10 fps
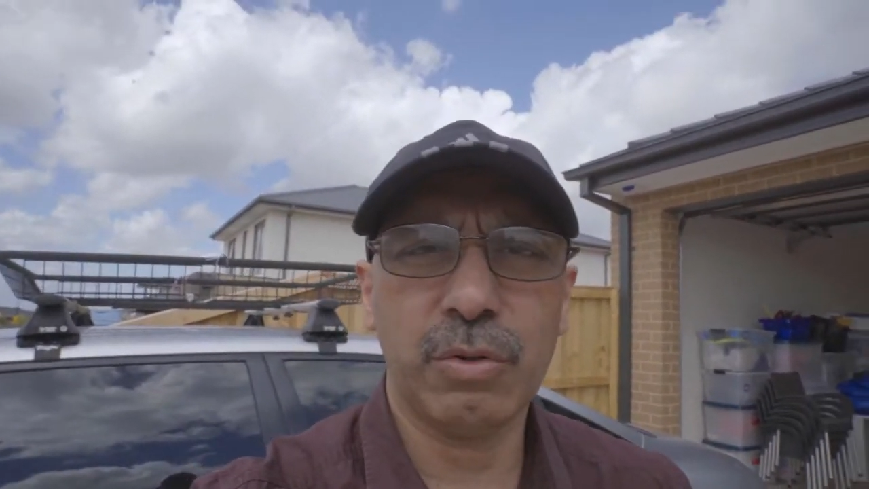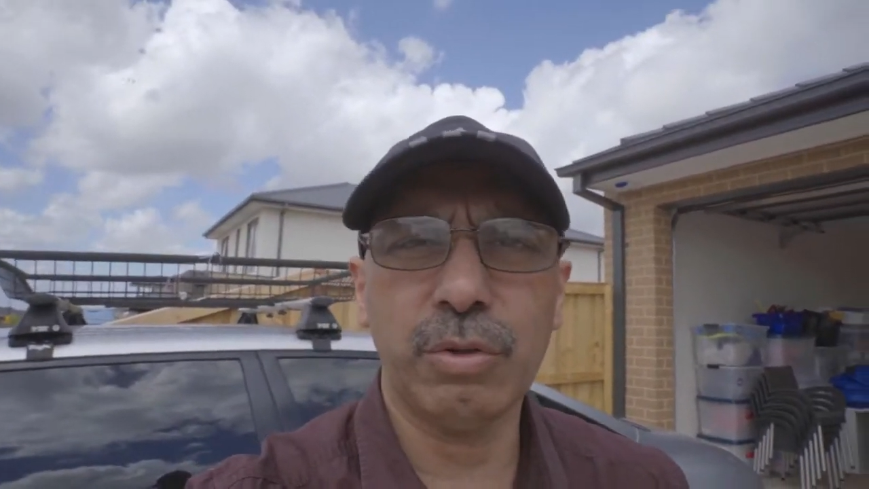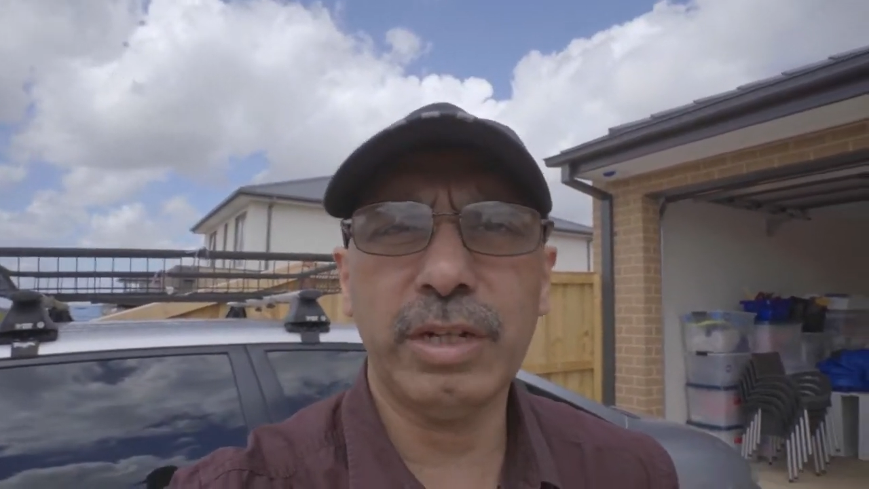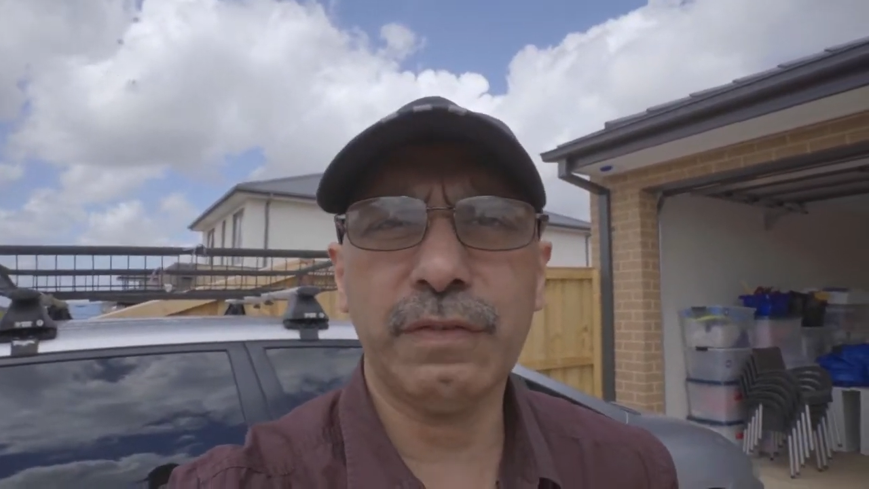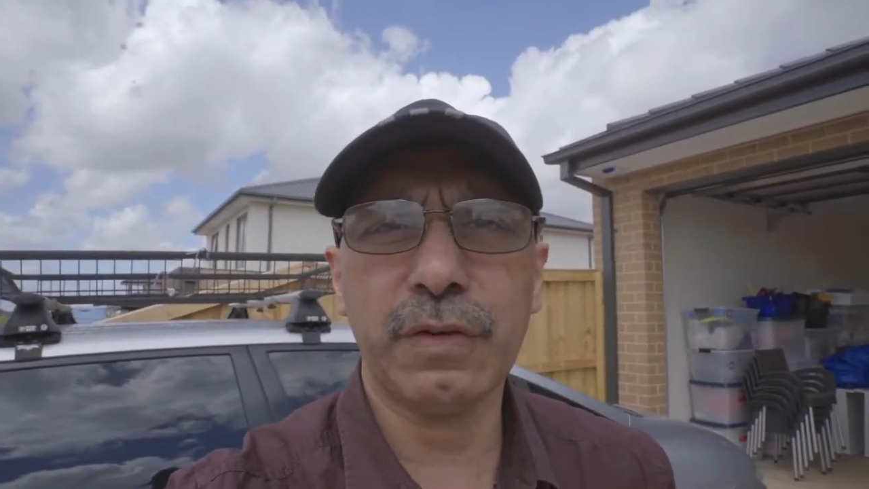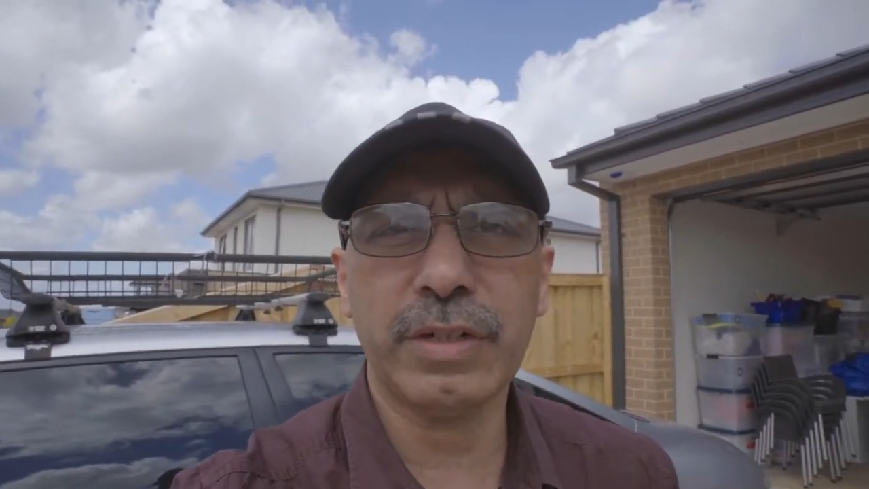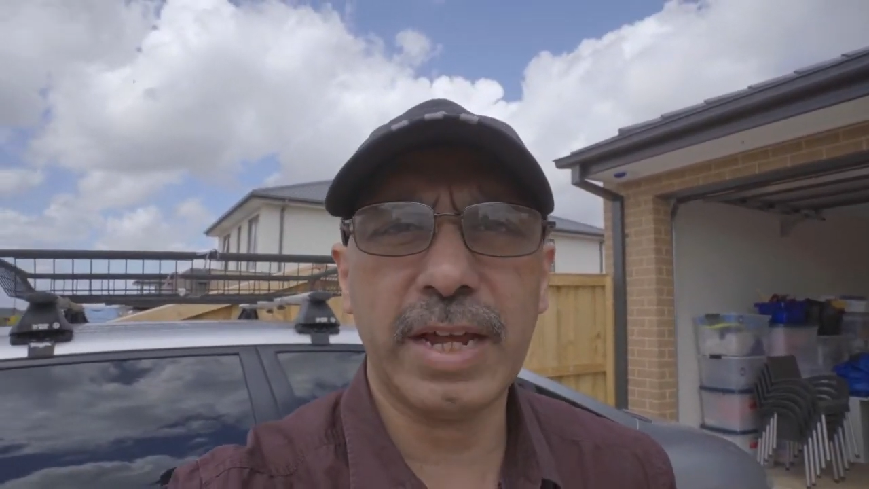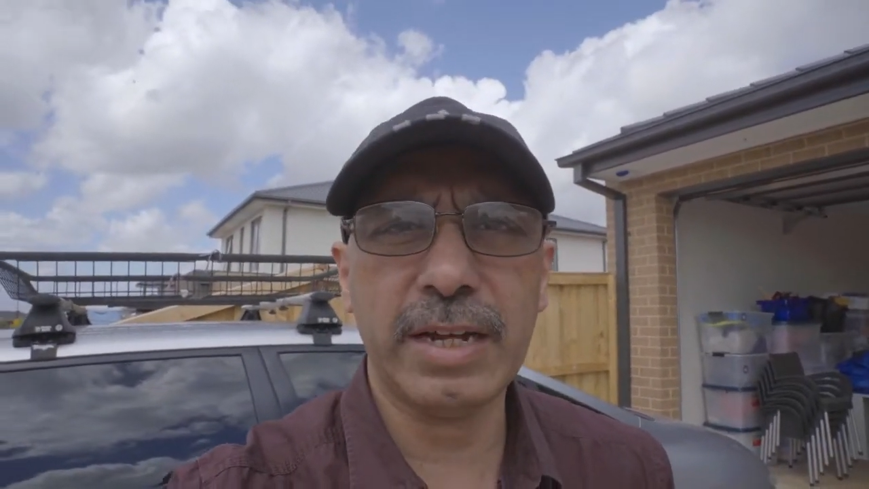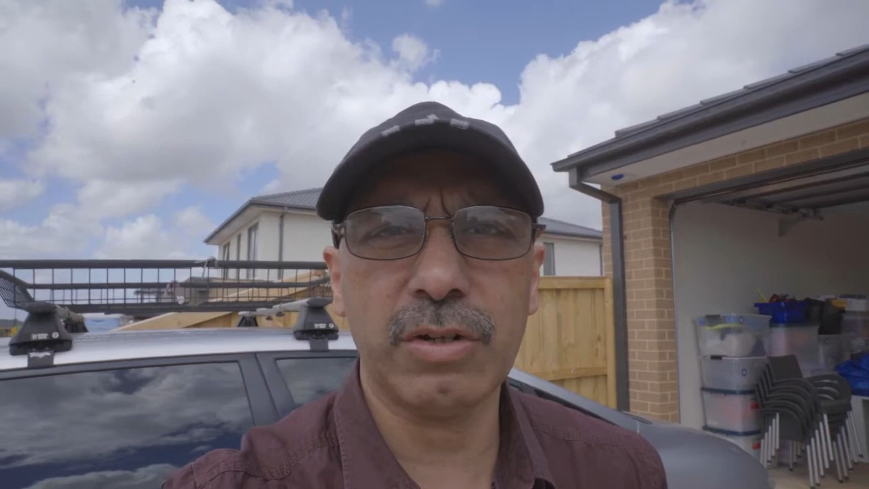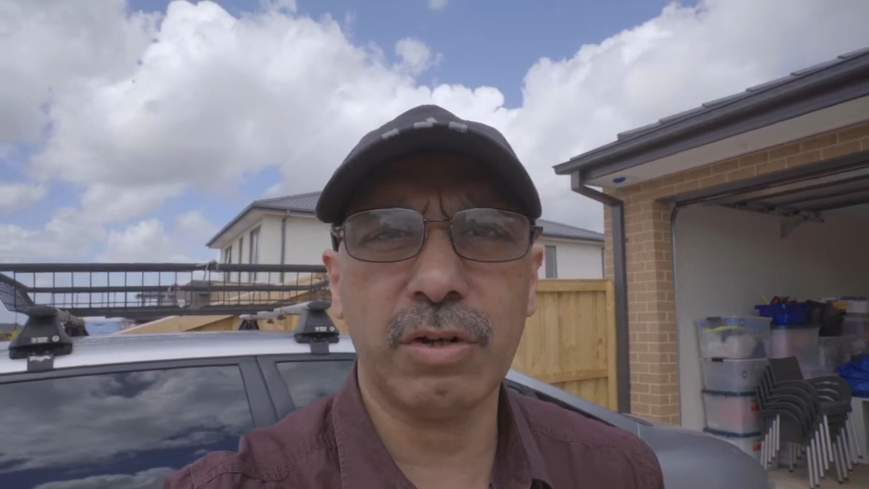only for
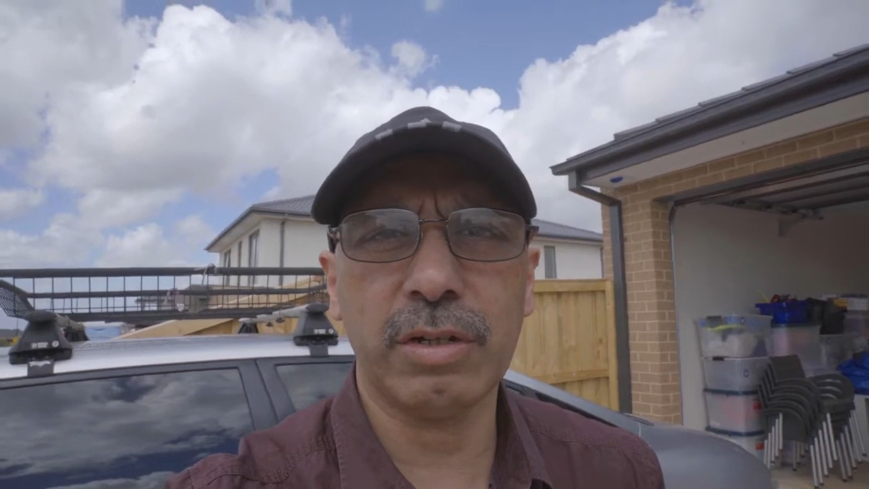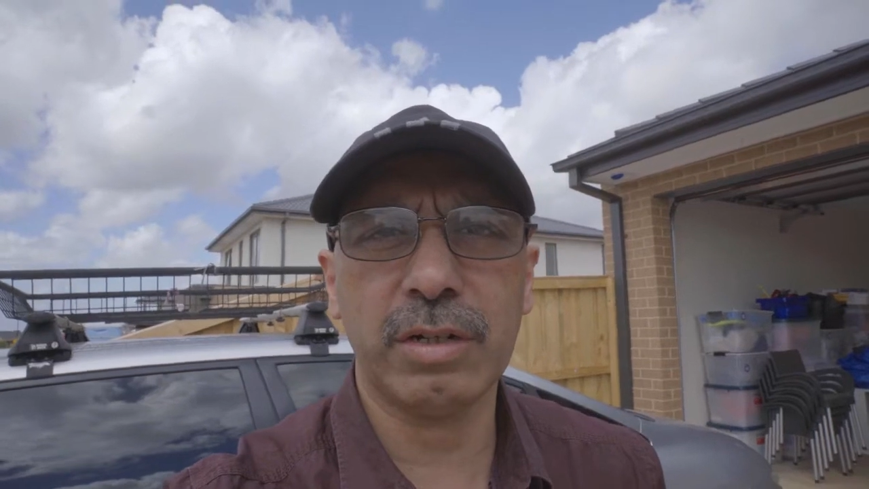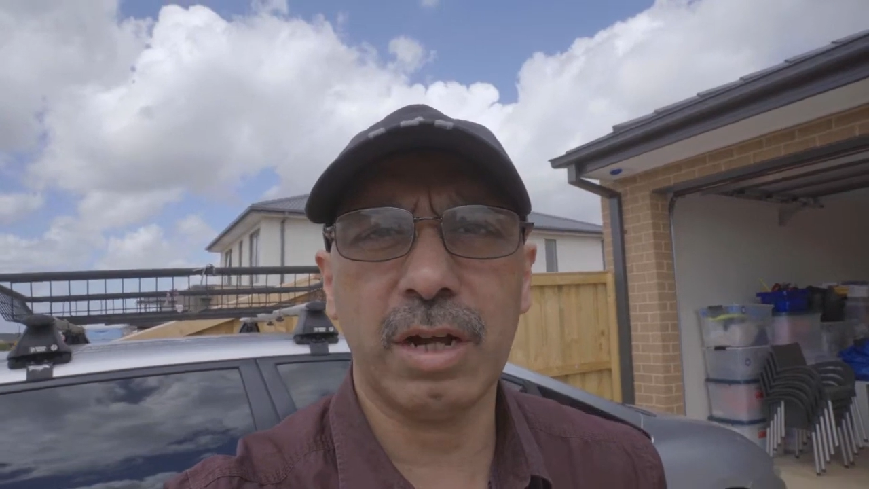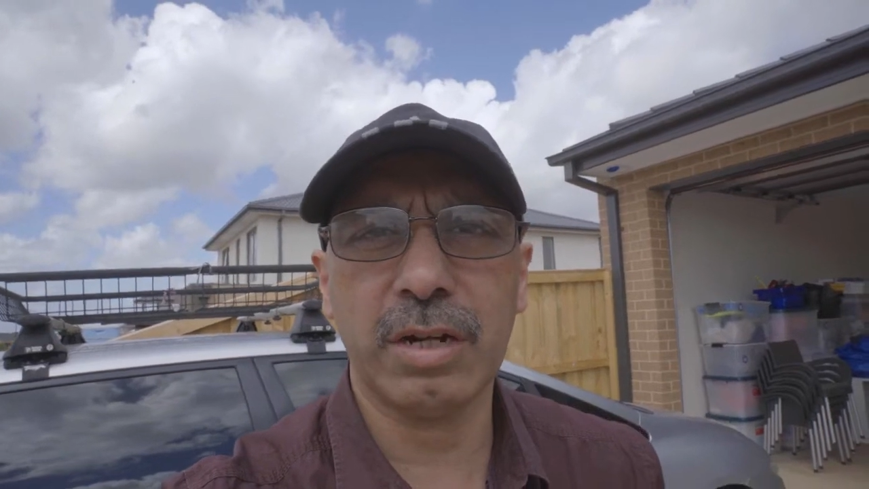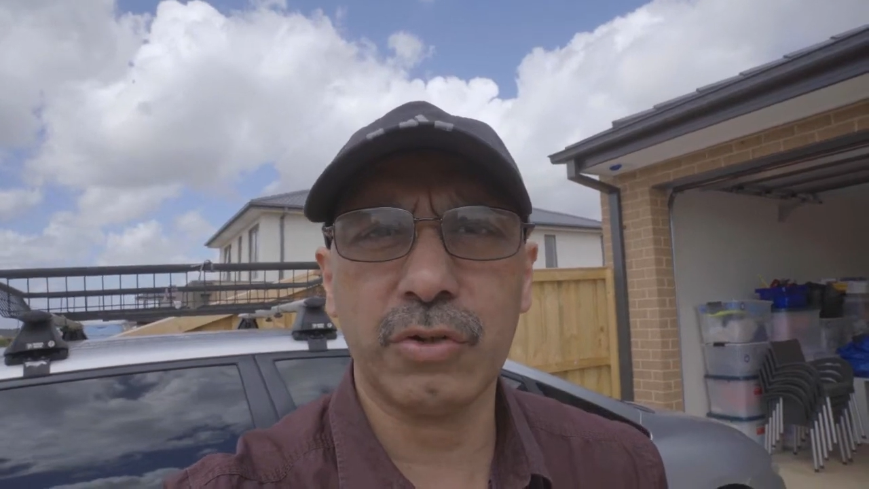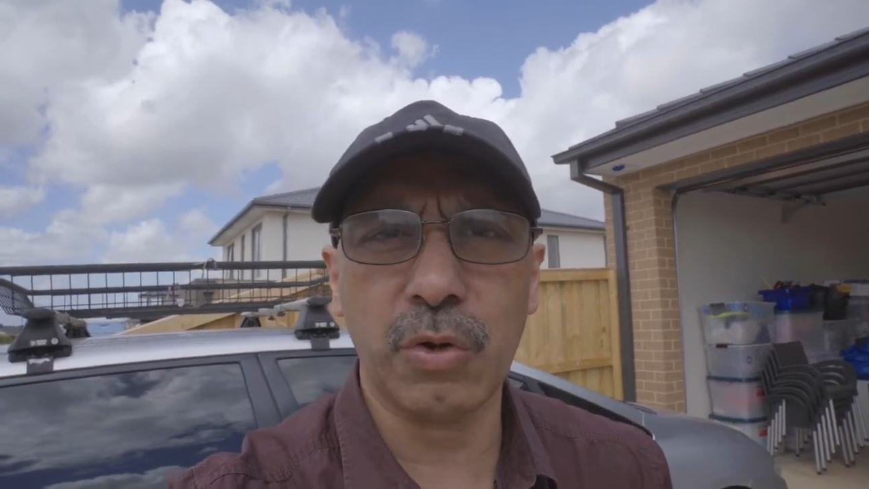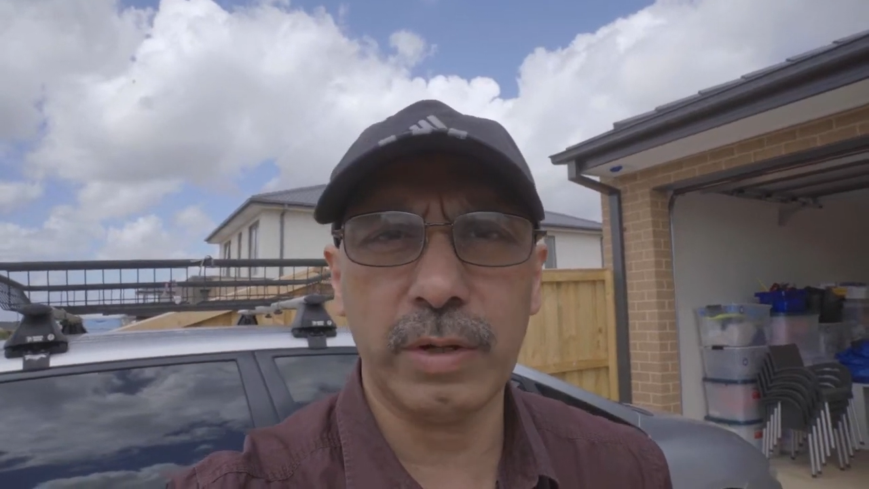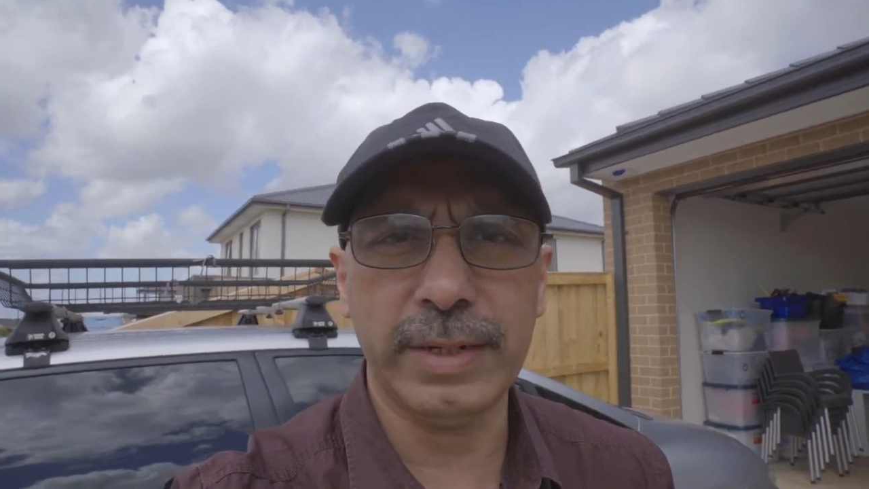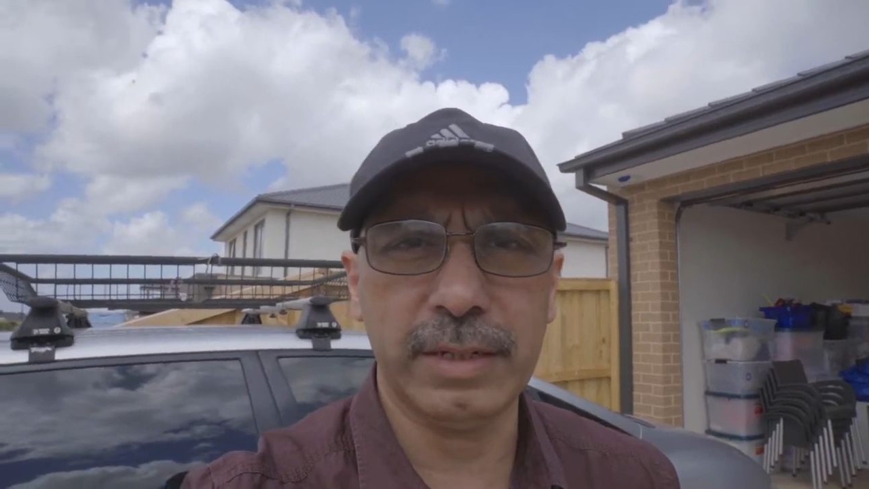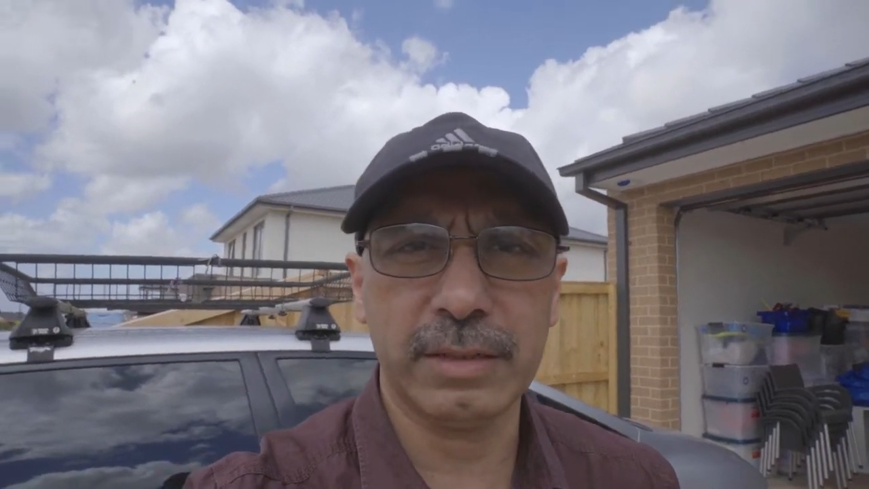$10 a
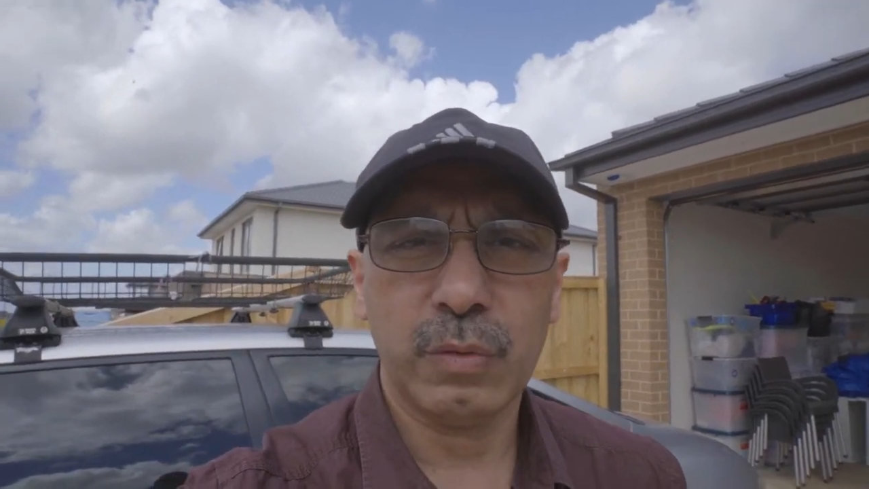trolley,